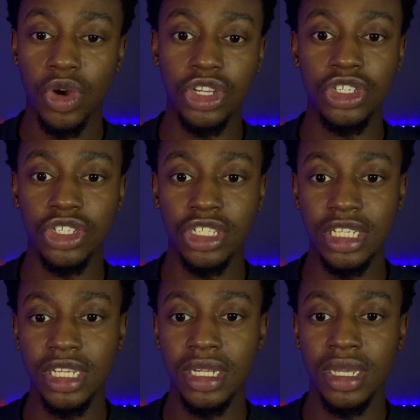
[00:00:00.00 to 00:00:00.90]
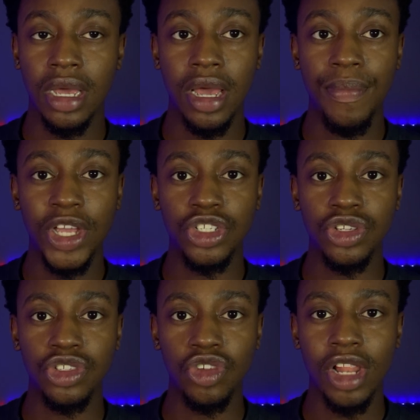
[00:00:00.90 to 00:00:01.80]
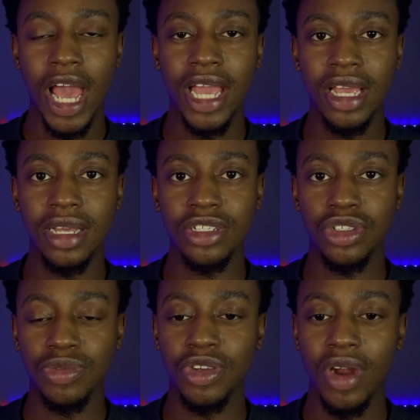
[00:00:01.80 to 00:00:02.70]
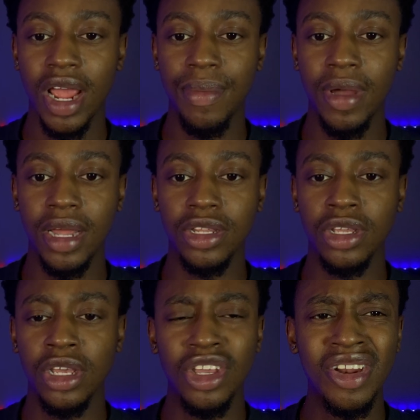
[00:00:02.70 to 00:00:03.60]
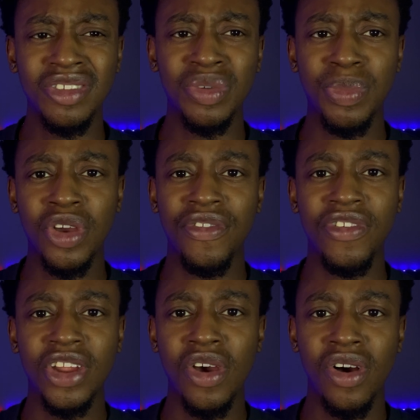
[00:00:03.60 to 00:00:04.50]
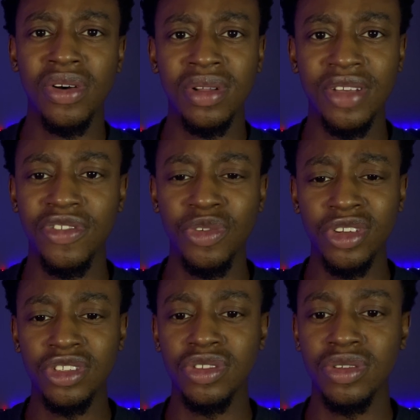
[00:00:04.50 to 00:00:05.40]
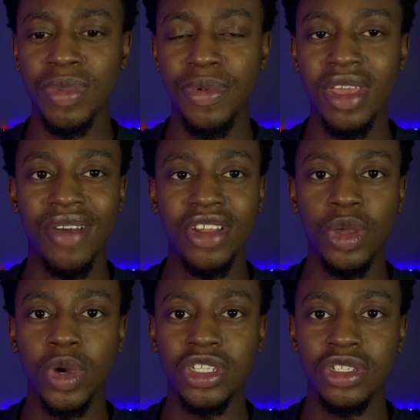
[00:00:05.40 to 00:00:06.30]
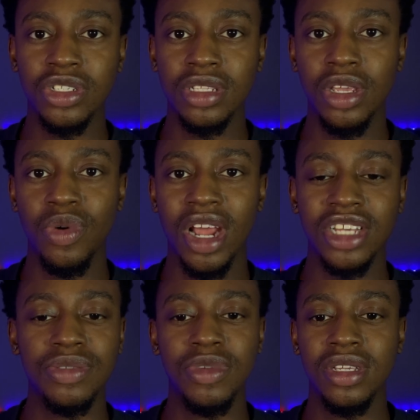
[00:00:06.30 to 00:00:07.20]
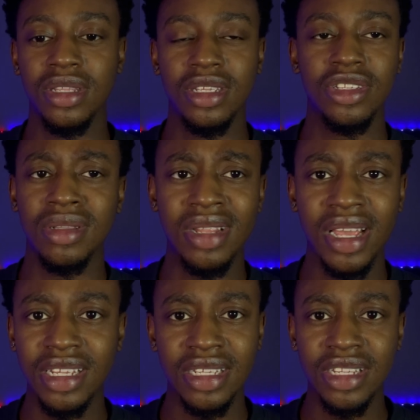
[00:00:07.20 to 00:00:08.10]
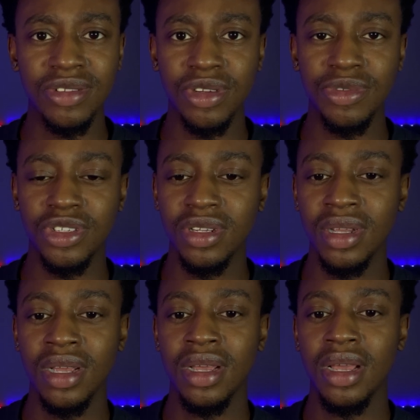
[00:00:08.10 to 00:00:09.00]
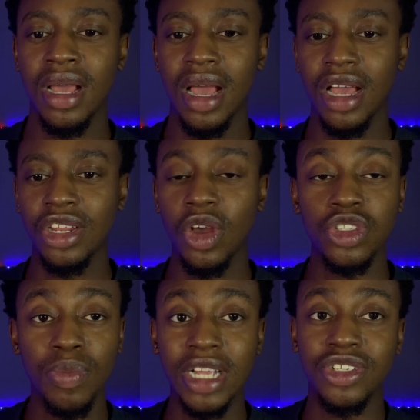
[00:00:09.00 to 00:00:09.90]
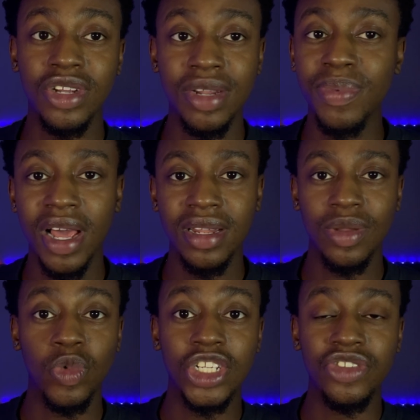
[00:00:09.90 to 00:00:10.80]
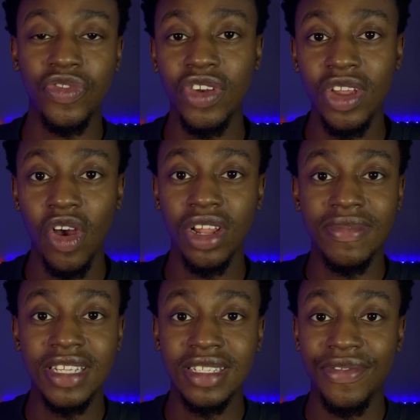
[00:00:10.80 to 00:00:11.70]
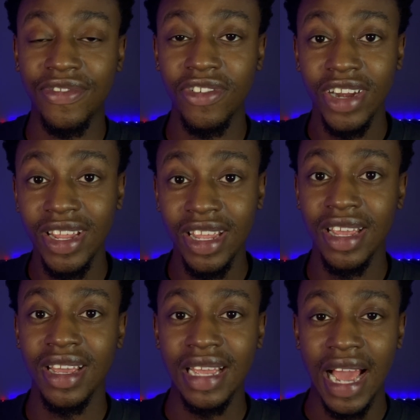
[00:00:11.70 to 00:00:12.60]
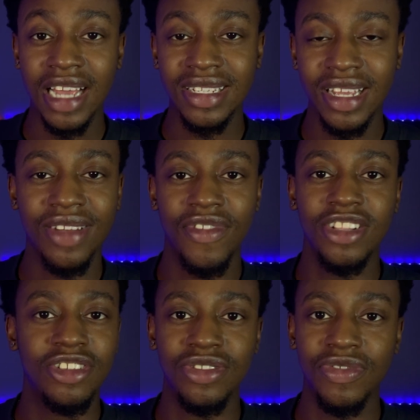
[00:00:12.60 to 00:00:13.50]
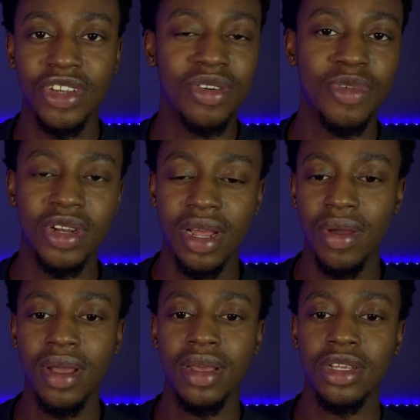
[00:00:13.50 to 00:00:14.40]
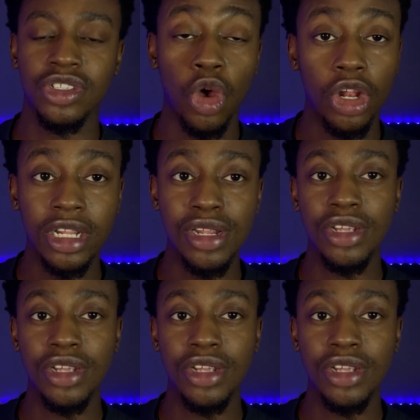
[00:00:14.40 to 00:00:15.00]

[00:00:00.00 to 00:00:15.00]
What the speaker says: what you just seen, make sure to like, subscribe, and you can also book a free call if you want to. Maybe you have any questions that you want to ask me. Link is in the description. And also my trading plan, which is free. All of this is free, guys. Take advantage of it. Come on now. It's all in the